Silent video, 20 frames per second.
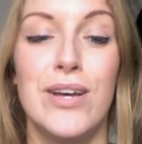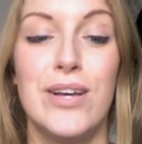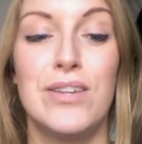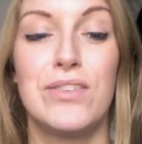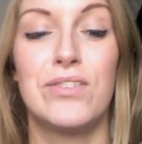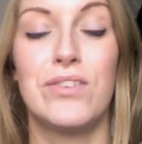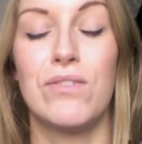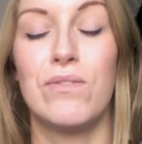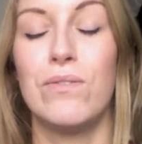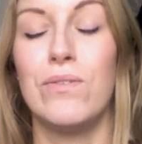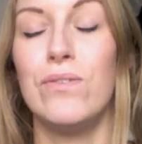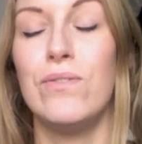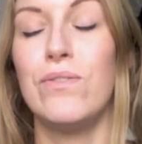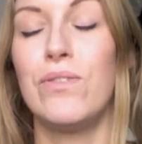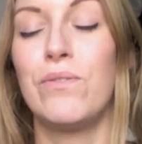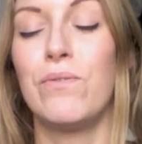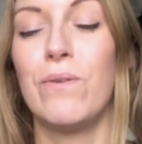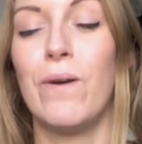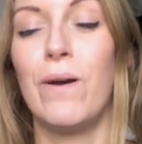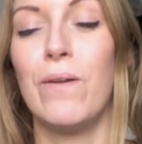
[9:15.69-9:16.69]
So
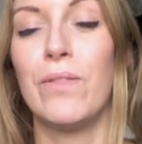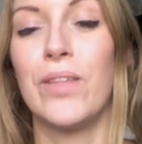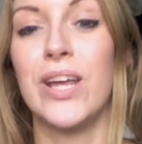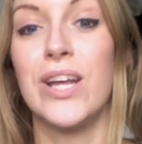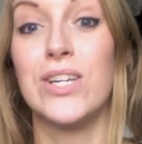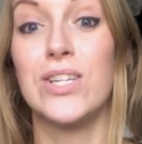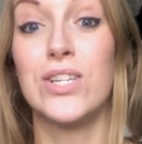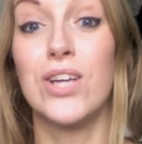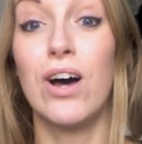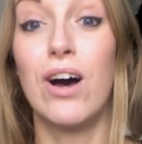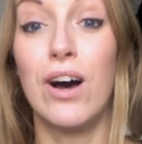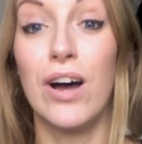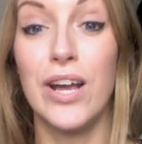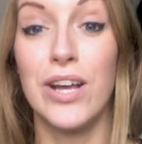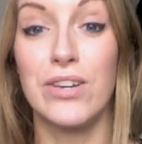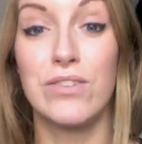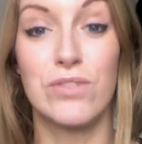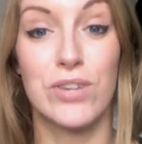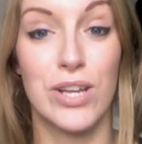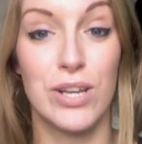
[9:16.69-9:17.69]
throughout the
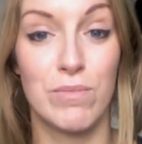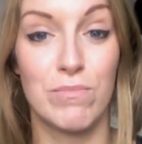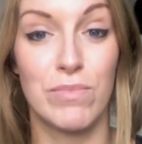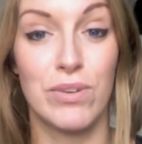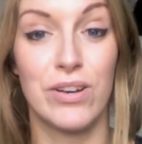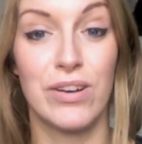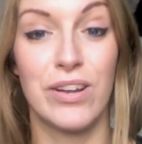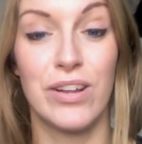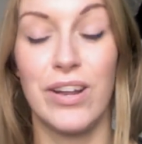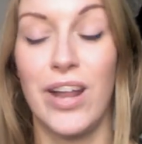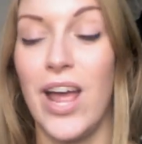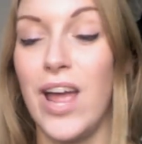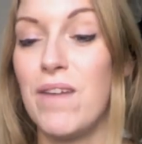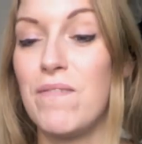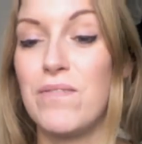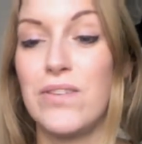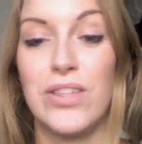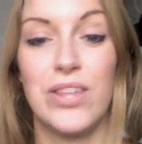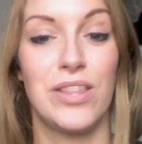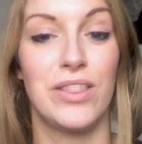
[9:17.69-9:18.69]
entire treatment,
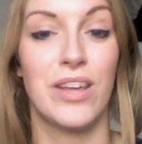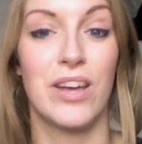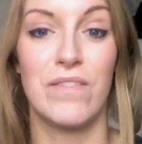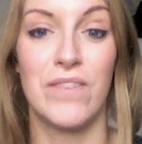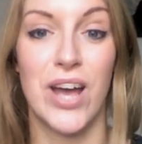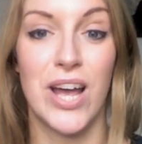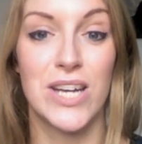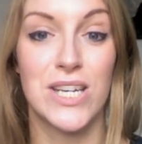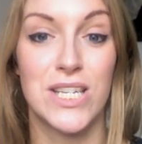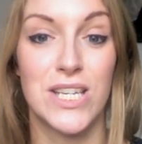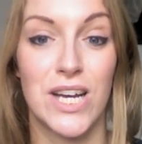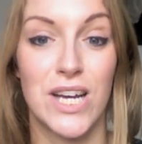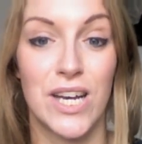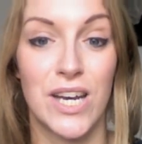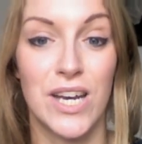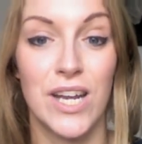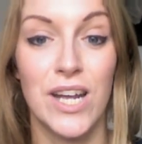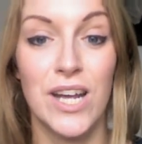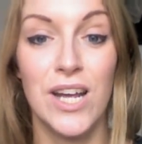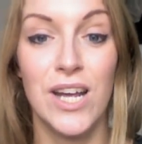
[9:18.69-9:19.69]
everything that I've had
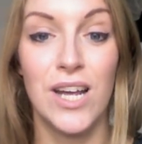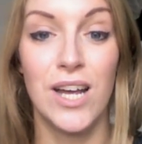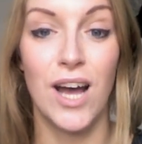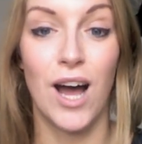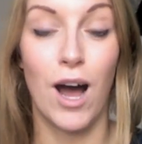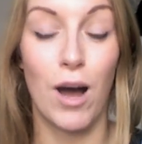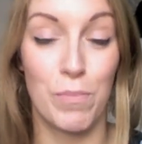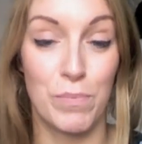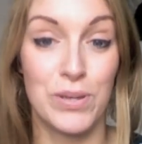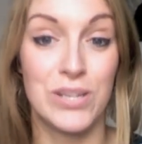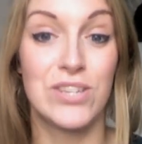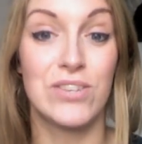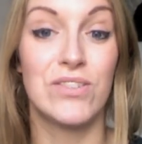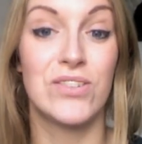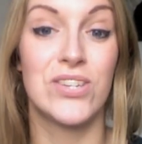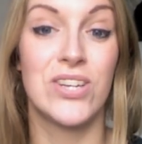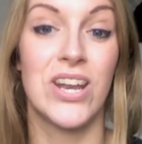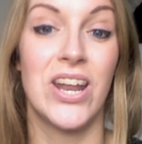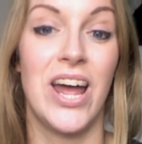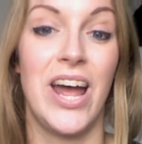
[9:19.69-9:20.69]
done up until
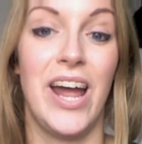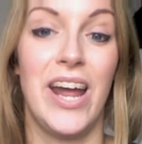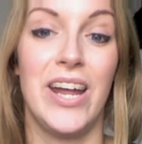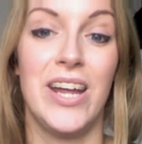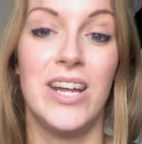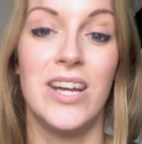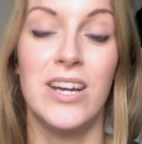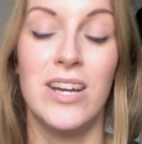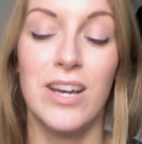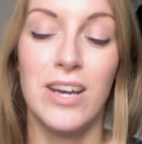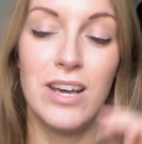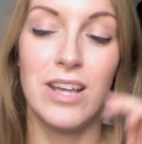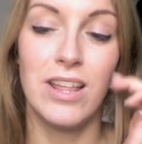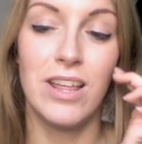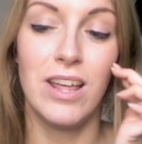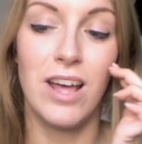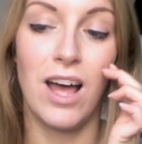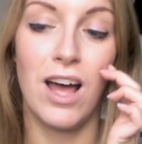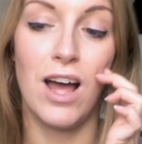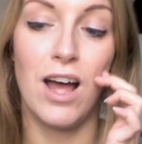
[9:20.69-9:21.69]
today,
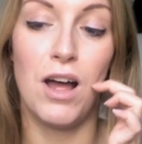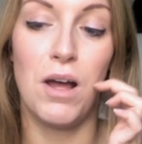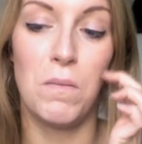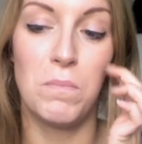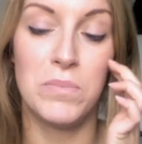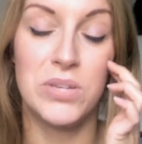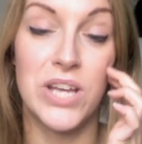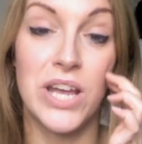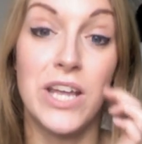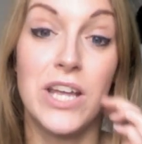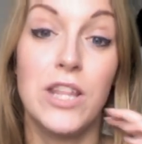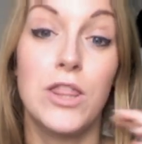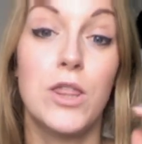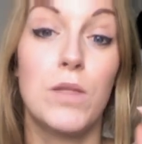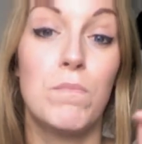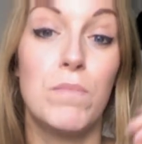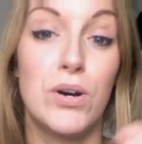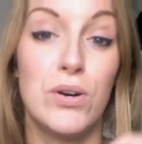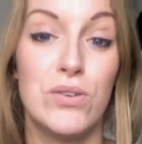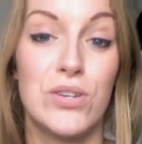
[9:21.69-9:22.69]
taking the
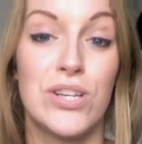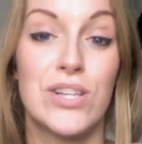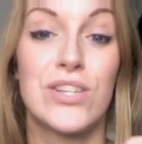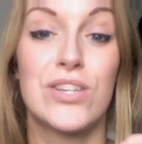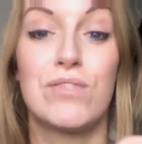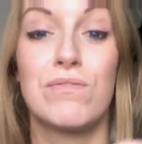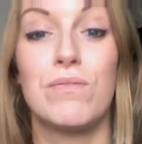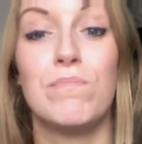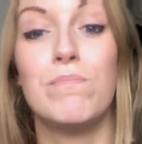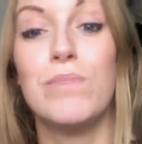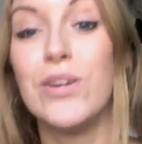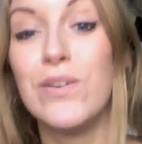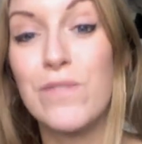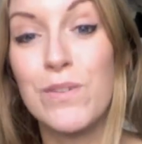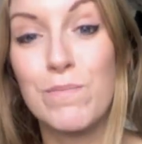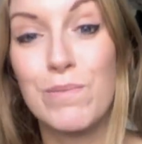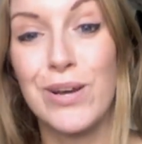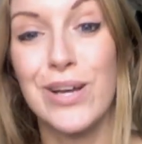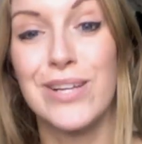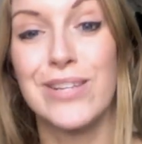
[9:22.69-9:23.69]
mouldings to remove the
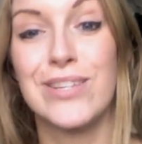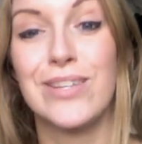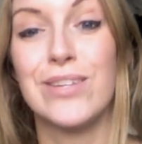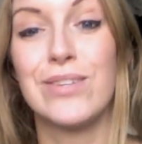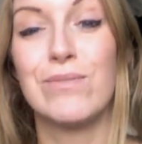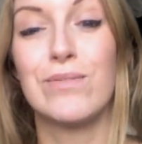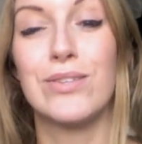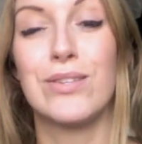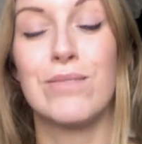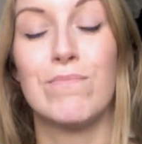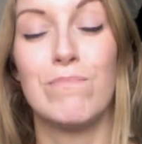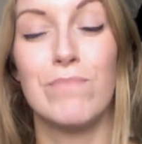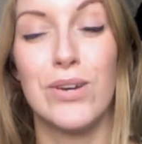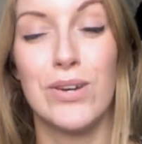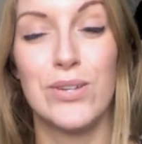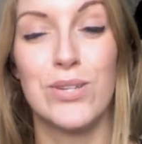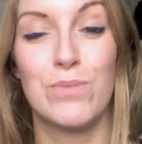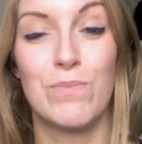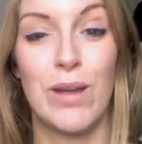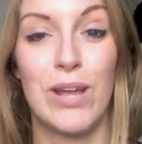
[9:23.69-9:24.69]
braces was the
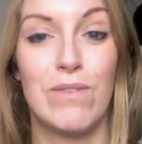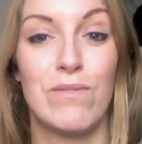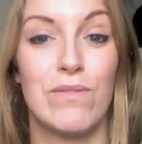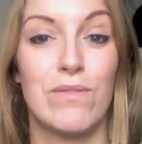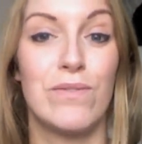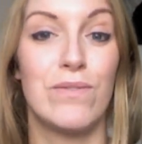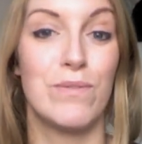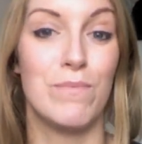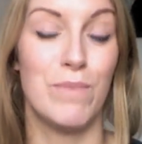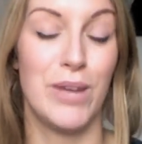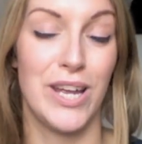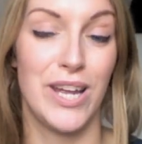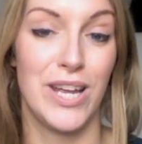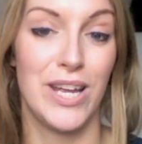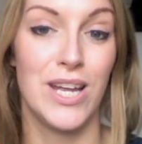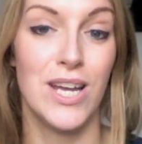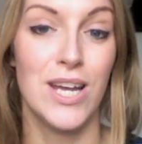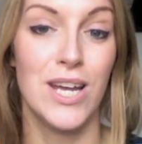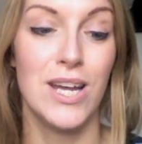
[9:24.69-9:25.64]
most painful for me.